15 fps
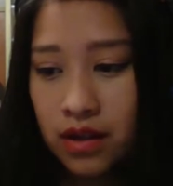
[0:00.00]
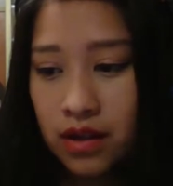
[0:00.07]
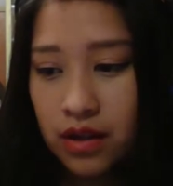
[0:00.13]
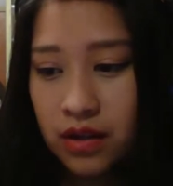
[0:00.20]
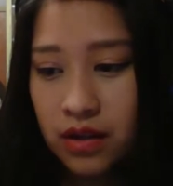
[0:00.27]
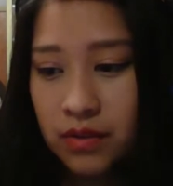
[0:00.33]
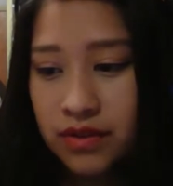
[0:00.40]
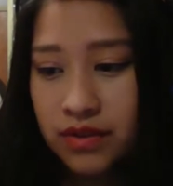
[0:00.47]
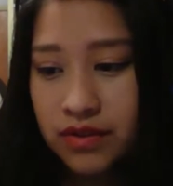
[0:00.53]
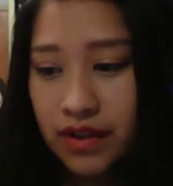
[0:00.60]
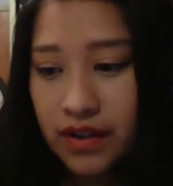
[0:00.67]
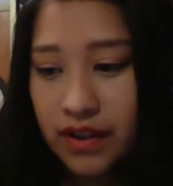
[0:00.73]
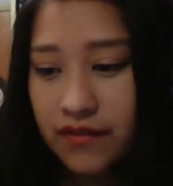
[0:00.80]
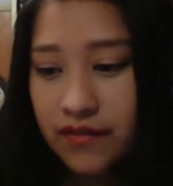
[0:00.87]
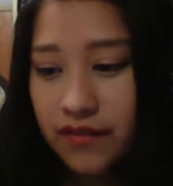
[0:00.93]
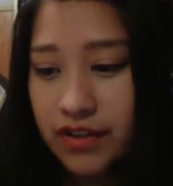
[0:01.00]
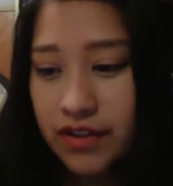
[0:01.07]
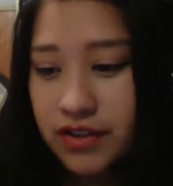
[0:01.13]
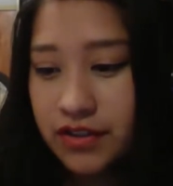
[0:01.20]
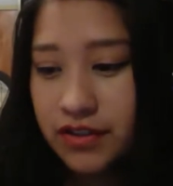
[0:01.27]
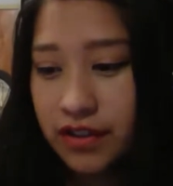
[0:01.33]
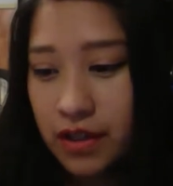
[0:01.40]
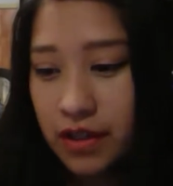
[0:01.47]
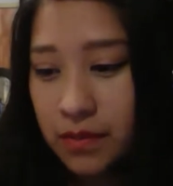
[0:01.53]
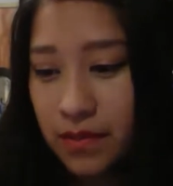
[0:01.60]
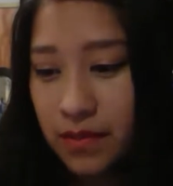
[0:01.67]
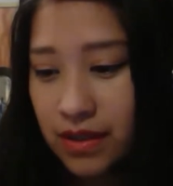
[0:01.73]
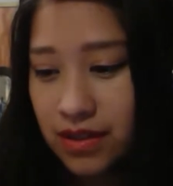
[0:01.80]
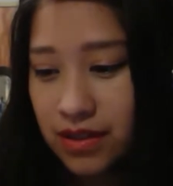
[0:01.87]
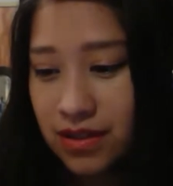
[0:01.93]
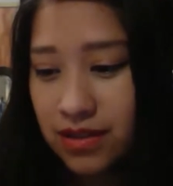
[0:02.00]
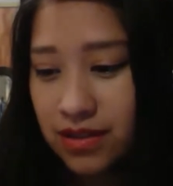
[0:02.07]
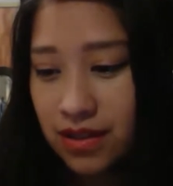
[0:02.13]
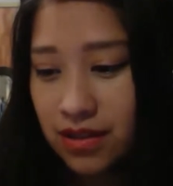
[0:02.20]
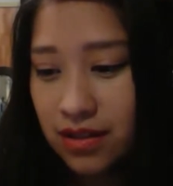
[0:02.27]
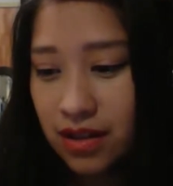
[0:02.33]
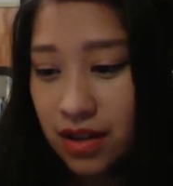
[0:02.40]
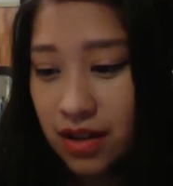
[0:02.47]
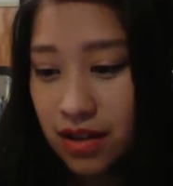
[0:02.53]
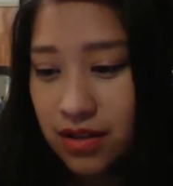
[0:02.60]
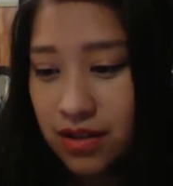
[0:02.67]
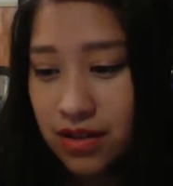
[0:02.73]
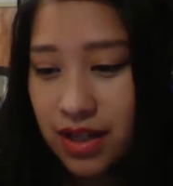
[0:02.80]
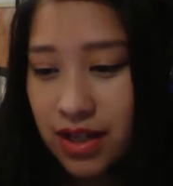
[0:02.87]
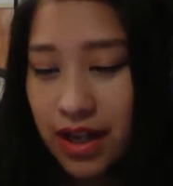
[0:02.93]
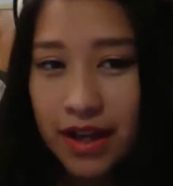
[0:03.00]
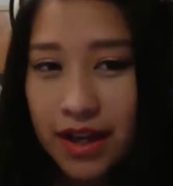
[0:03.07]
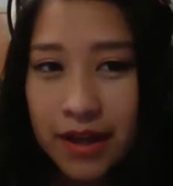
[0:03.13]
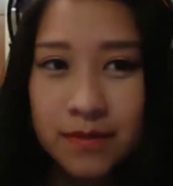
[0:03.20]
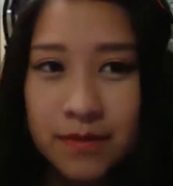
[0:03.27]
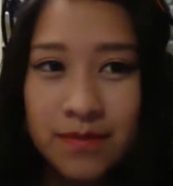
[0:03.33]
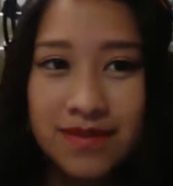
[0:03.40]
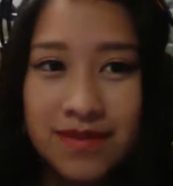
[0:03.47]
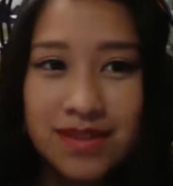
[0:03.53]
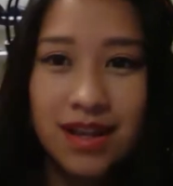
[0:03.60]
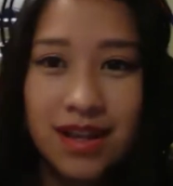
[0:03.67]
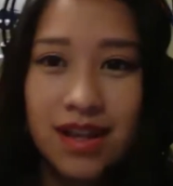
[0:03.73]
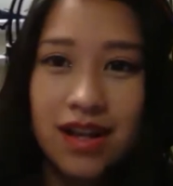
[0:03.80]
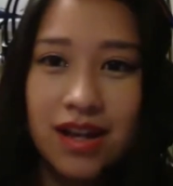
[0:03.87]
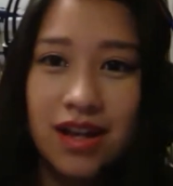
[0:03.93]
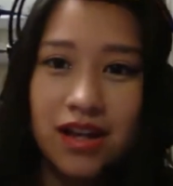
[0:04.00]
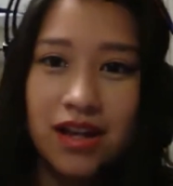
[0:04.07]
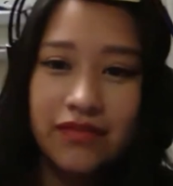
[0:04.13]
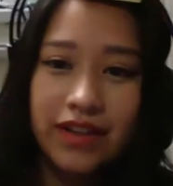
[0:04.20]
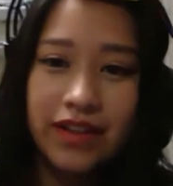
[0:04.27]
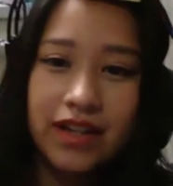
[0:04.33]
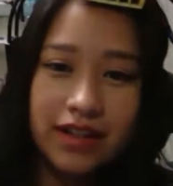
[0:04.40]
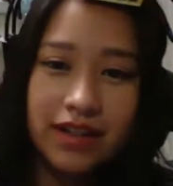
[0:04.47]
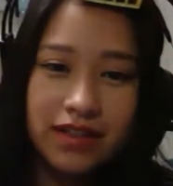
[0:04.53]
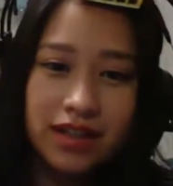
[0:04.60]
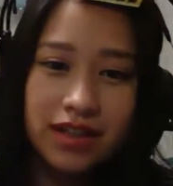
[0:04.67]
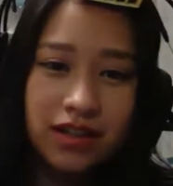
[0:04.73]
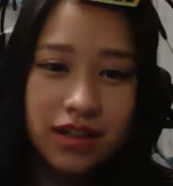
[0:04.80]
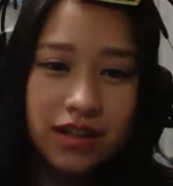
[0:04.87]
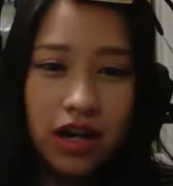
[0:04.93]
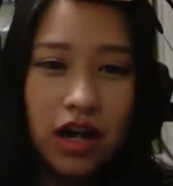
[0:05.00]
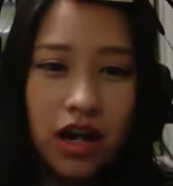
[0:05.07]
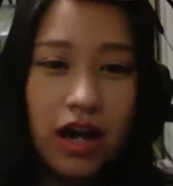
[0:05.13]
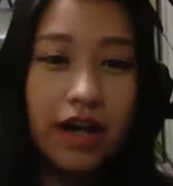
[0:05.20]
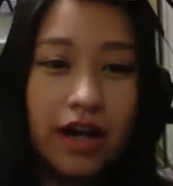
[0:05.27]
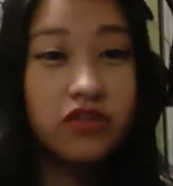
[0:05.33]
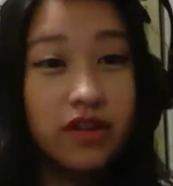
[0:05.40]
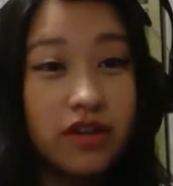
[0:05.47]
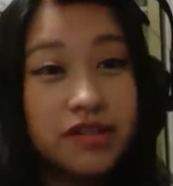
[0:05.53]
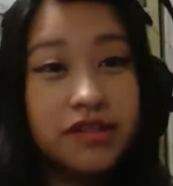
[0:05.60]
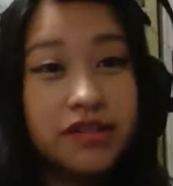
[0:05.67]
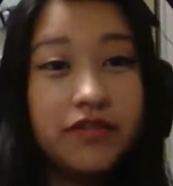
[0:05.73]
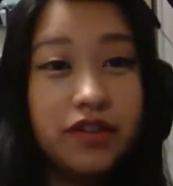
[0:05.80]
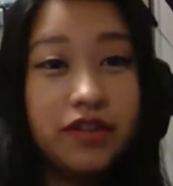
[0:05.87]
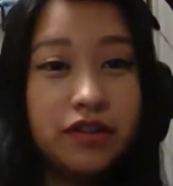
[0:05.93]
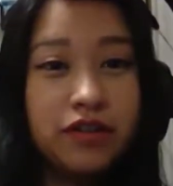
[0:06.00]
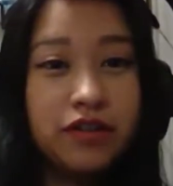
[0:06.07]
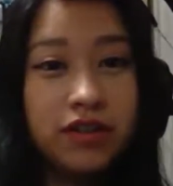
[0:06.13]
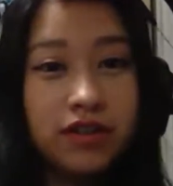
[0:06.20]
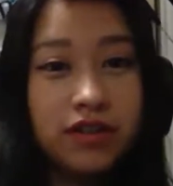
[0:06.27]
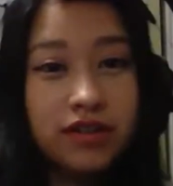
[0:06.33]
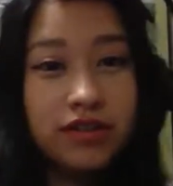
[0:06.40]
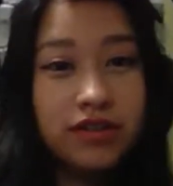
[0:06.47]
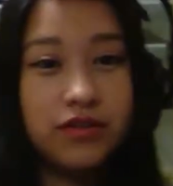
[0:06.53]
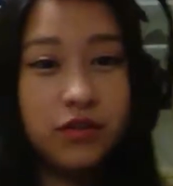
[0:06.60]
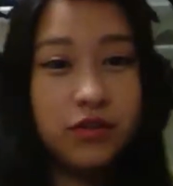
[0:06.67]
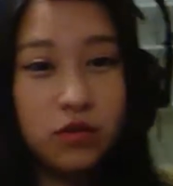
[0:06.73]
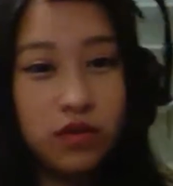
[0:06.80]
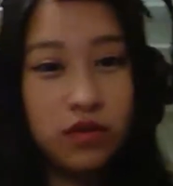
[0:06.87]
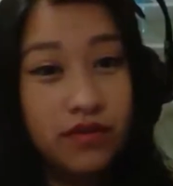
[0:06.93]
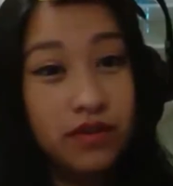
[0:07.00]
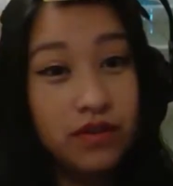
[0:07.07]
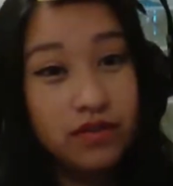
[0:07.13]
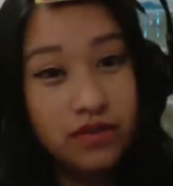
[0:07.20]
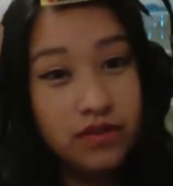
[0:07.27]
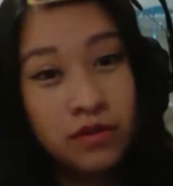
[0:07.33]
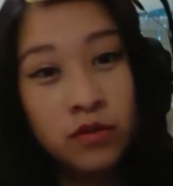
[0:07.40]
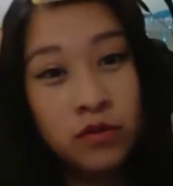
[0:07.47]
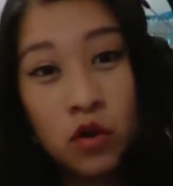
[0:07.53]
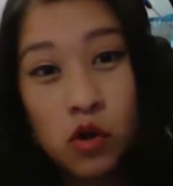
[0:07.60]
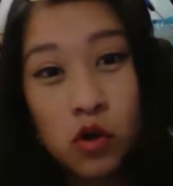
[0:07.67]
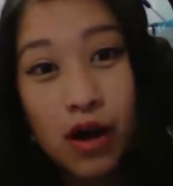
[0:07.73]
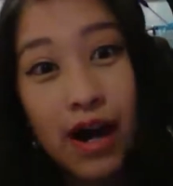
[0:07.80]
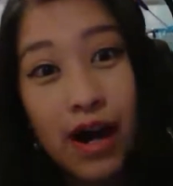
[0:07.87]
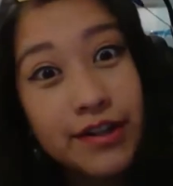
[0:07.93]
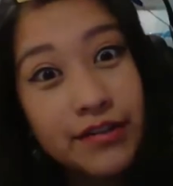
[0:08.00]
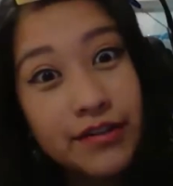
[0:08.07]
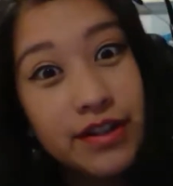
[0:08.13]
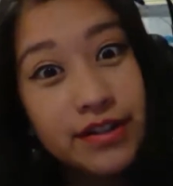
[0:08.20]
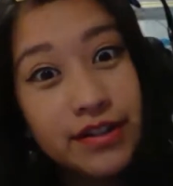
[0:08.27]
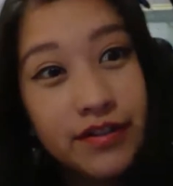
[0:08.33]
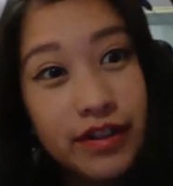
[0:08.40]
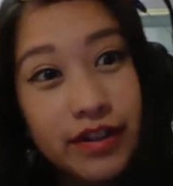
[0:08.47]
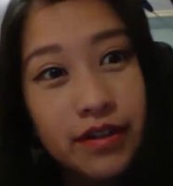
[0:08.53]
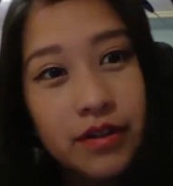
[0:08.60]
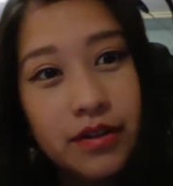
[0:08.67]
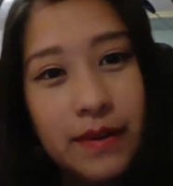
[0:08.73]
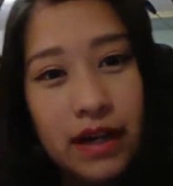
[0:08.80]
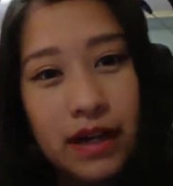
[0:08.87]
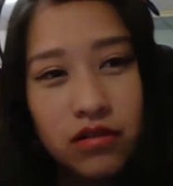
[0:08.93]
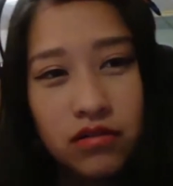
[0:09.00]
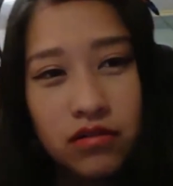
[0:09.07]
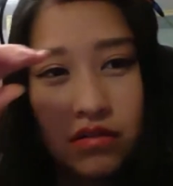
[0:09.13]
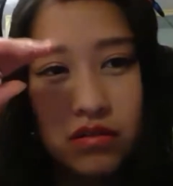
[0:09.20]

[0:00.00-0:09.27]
it was very frustrating because a lot of the times, like I think I transferred, so if you don't know, I transferred about